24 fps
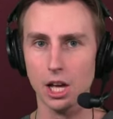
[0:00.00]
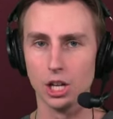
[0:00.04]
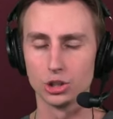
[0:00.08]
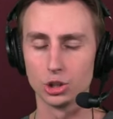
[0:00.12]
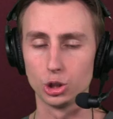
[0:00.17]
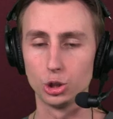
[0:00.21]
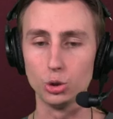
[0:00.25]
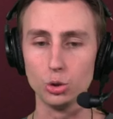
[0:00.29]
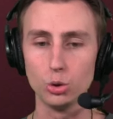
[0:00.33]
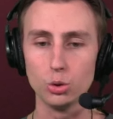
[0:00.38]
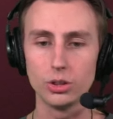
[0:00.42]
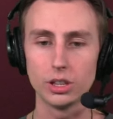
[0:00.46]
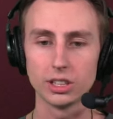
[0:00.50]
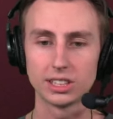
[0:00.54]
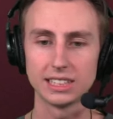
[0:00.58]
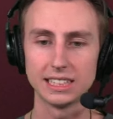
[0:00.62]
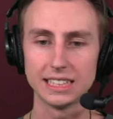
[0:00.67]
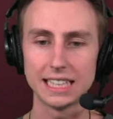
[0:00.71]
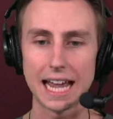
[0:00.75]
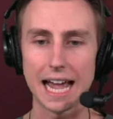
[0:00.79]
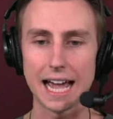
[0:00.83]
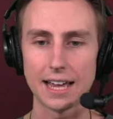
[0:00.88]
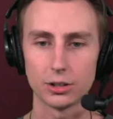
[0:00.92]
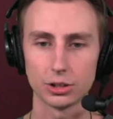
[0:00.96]
to the
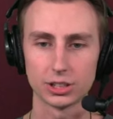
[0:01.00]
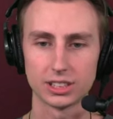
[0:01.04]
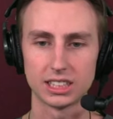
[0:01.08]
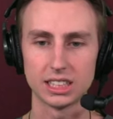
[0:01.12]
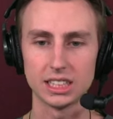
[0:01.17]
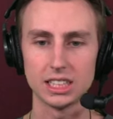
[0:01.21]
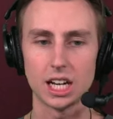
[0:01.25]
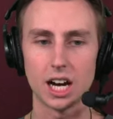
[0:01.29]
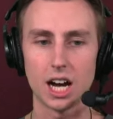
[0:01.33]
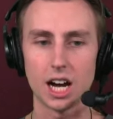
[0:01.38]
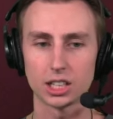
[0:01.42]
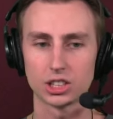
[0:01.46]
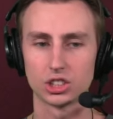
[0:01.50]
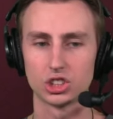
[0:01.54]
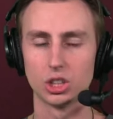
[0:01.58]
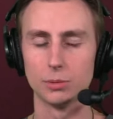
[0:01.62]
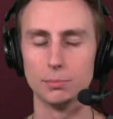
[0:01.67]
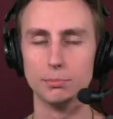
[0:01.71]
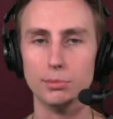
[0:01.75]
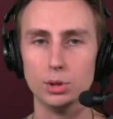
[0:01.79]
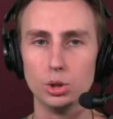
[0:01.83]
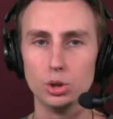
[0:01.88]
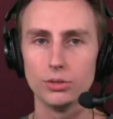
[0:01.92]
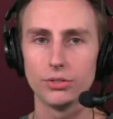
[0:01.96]
Seattle Seahawks to
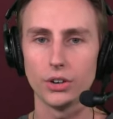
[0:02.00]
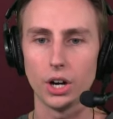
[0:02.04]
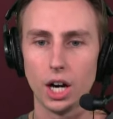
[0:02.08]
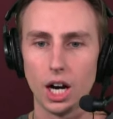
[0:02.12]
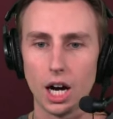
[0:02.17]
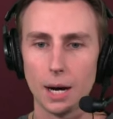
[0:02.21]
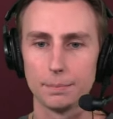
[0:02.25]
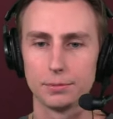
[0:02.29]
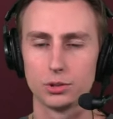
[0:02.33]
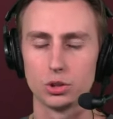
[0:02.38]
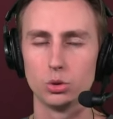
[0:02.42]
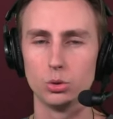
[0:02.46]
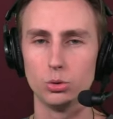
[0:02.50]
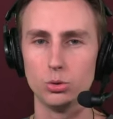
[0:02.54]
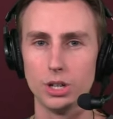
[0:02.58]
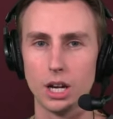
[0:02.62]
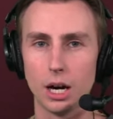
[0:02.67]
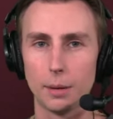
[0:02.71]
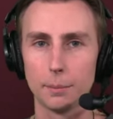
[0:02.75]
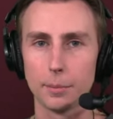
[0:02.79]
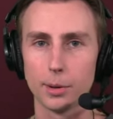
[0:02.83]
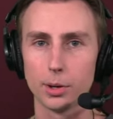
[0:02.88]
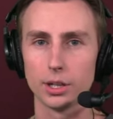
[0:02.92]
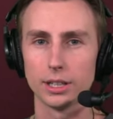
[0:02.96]
move up to
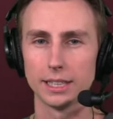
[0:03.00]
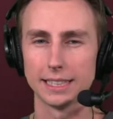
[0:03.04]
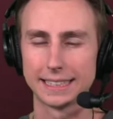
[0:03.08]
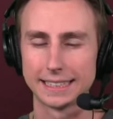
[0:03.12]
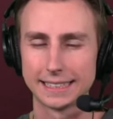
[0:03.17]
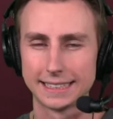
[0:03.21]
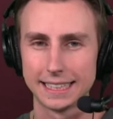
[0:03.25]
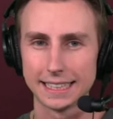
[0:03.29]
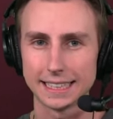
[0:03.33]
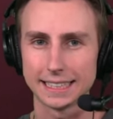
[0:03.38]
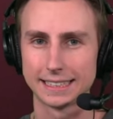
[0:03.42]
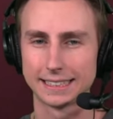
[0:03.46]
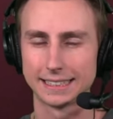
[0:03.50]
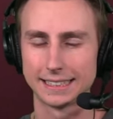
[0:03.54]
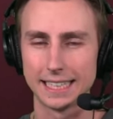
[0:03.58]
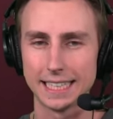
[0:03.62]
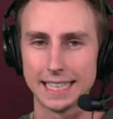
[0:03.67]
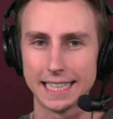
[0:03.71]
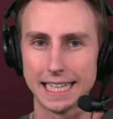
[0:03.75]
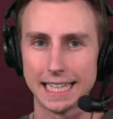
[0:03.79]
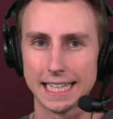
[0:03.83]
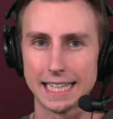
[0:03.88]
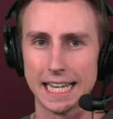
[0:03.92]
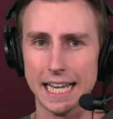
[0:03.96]
number
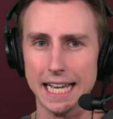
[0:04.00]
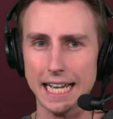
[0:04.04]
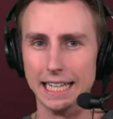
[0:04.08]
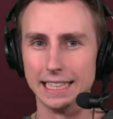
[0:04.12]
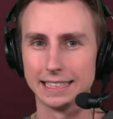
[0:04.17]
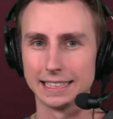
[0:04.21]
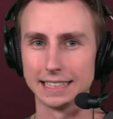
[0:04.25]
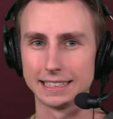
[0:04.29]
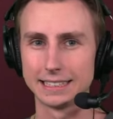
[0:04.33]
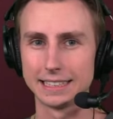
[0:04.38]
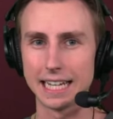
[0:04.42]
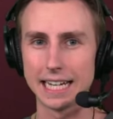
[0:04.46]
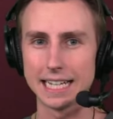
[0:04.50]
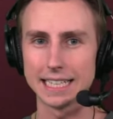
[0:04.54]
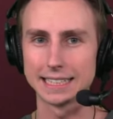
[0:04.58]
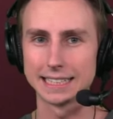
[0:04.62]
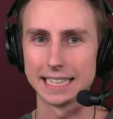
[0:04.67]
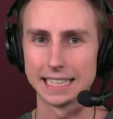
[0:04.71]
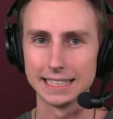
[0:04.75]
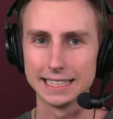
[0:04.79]
16 to take the